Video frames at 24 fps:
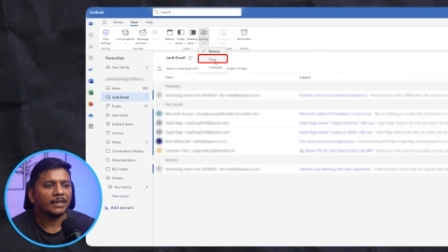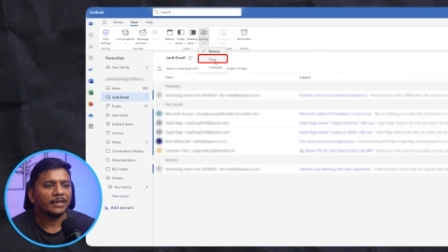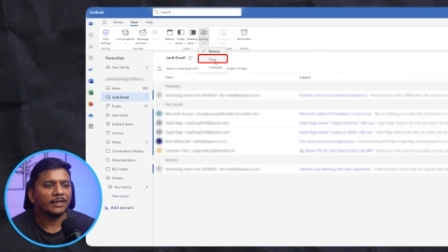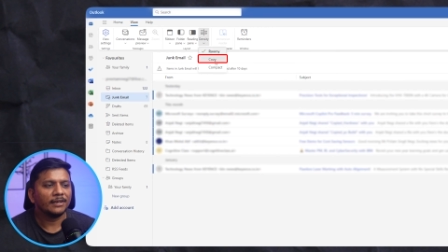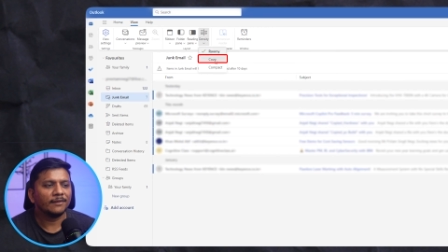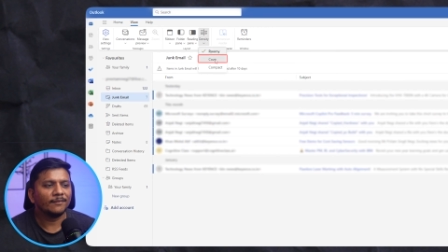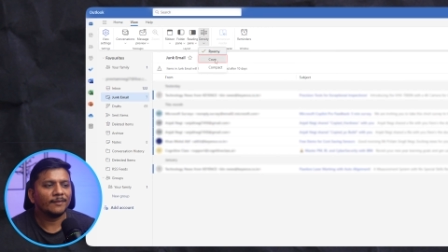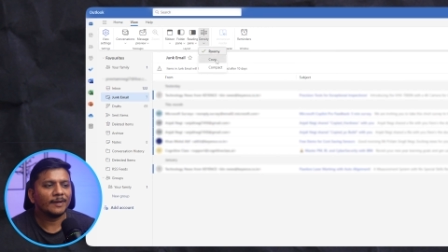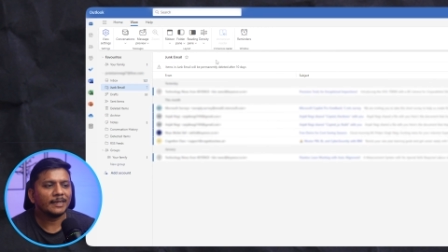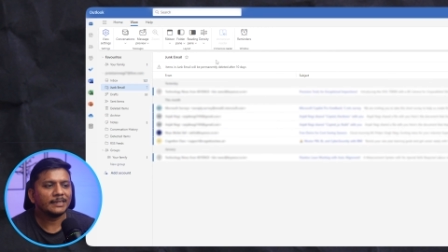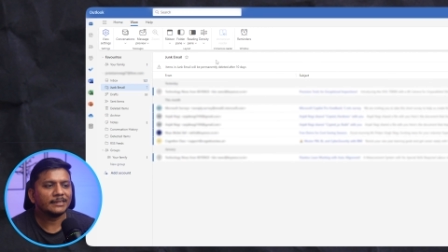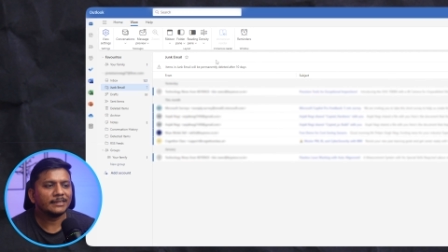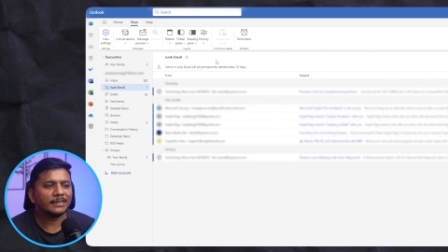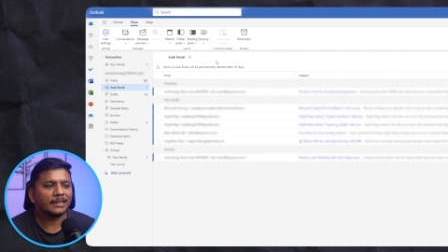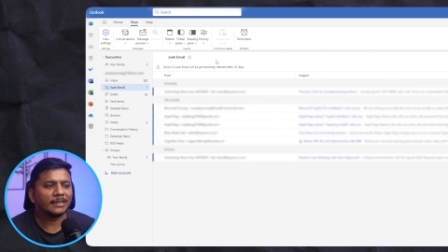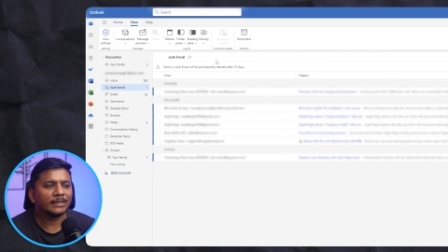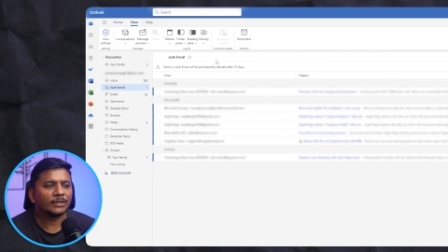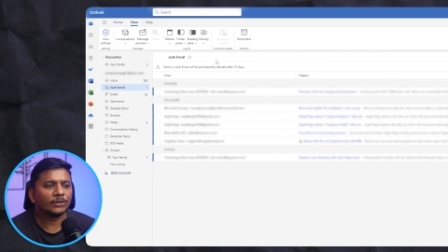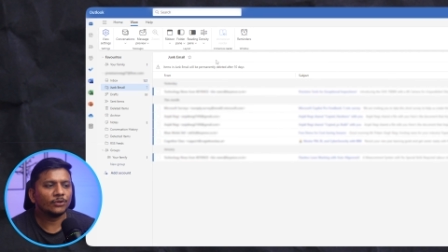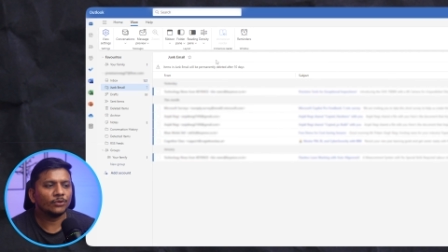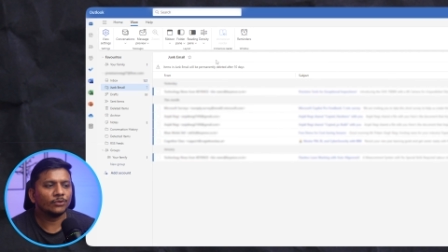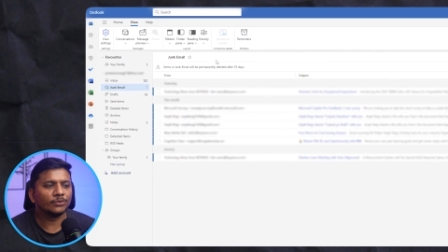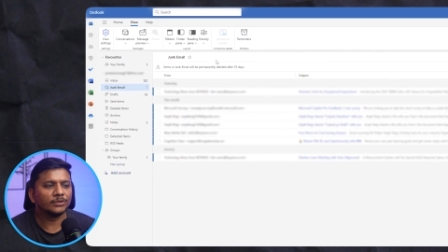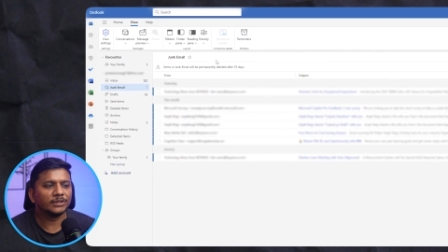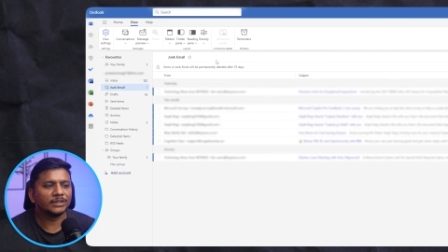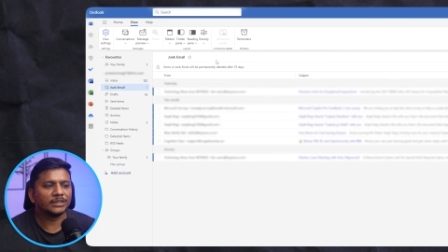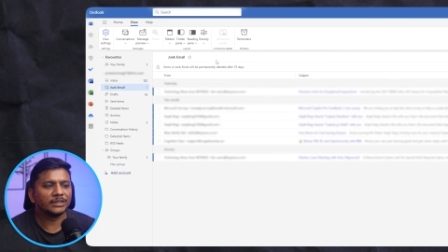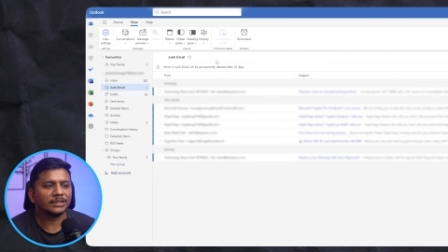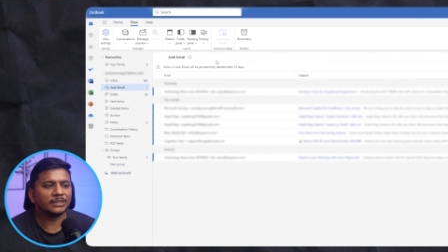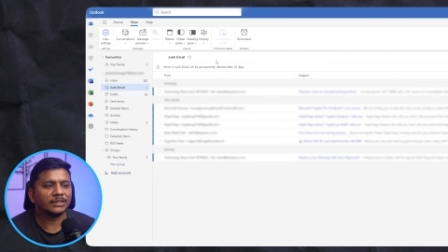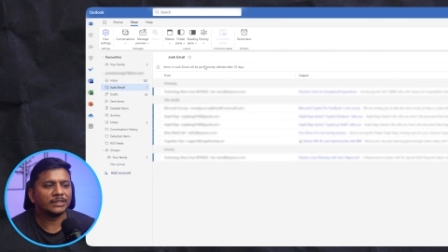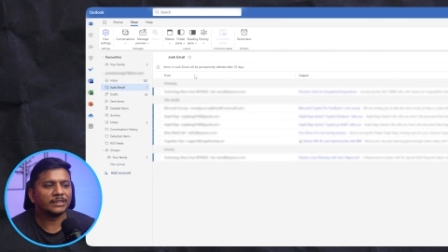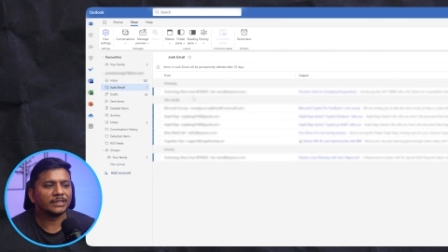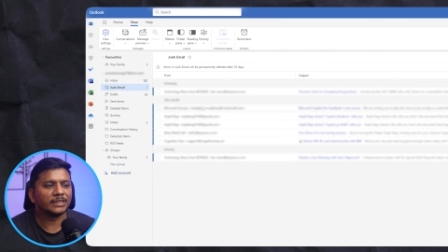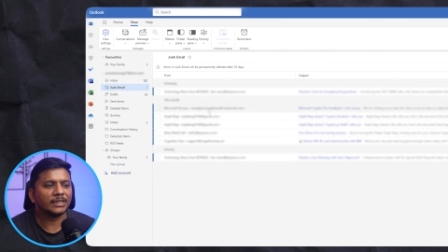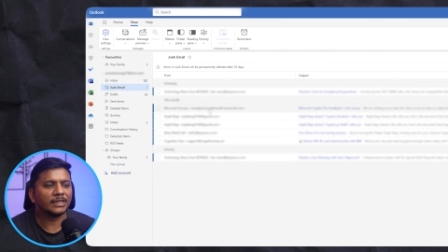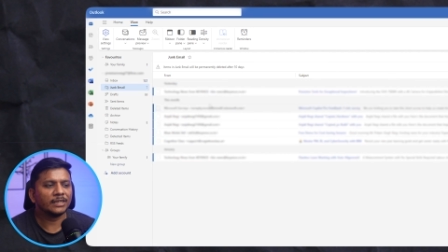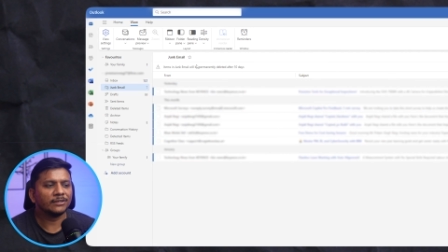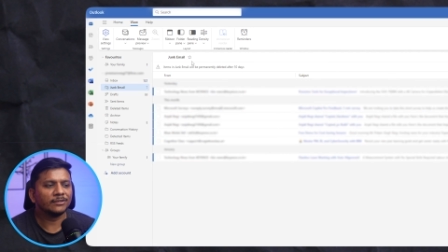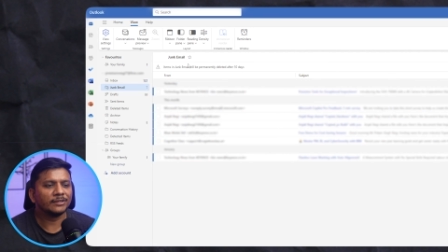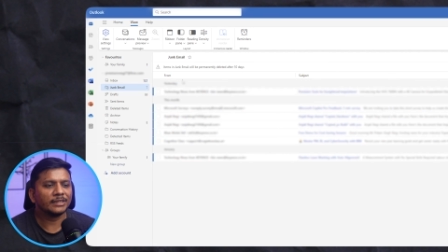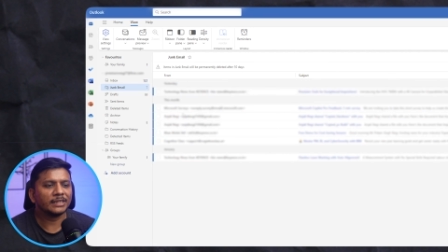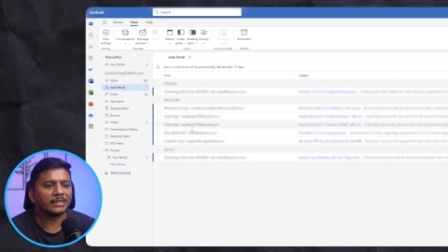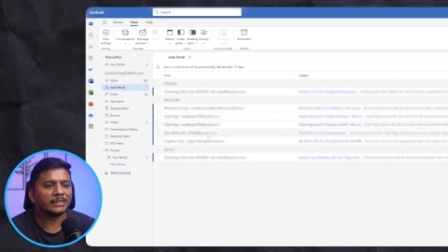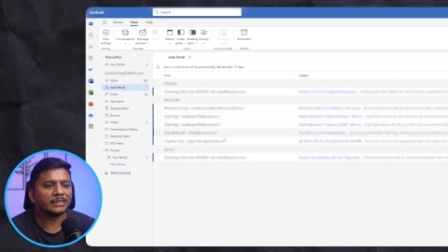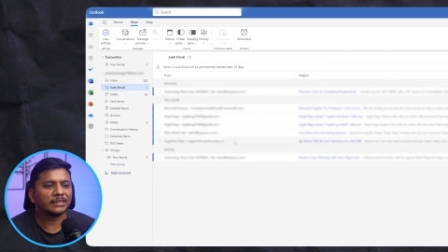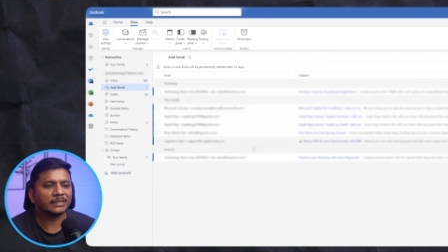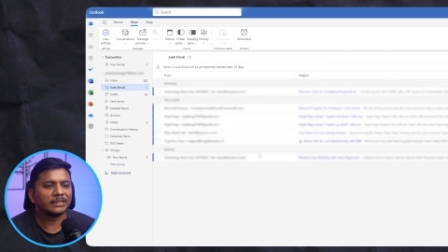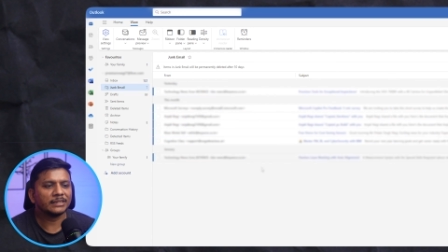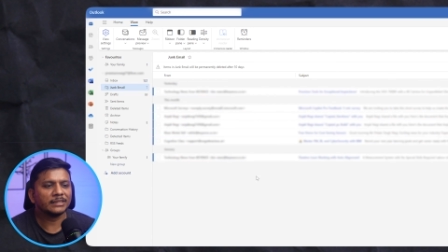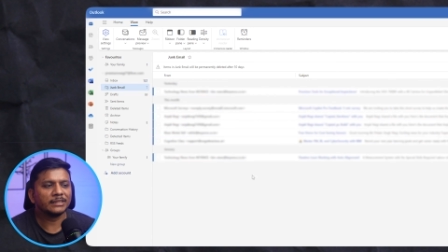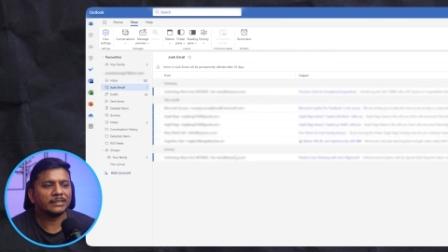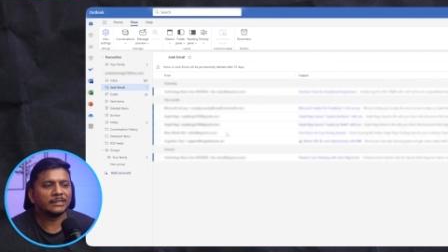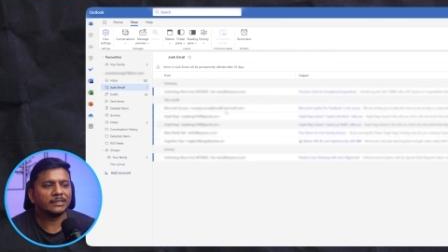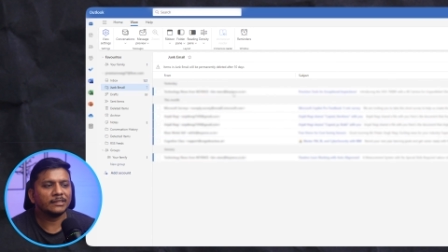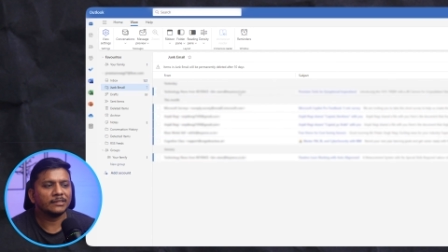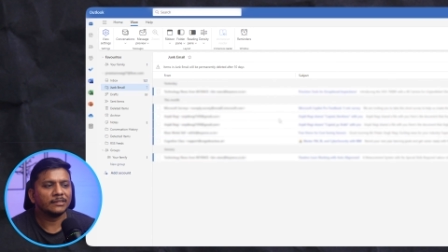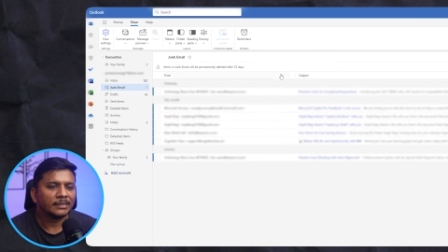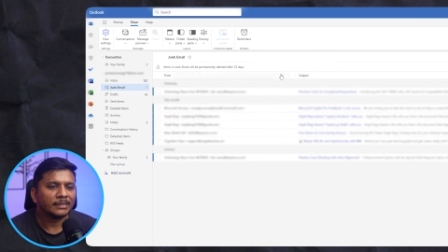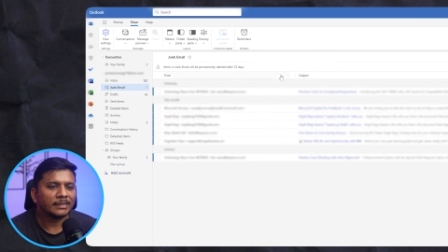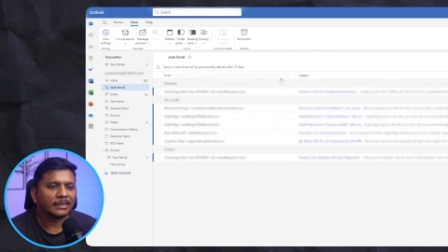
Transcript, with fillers: If I select cozy, here you can see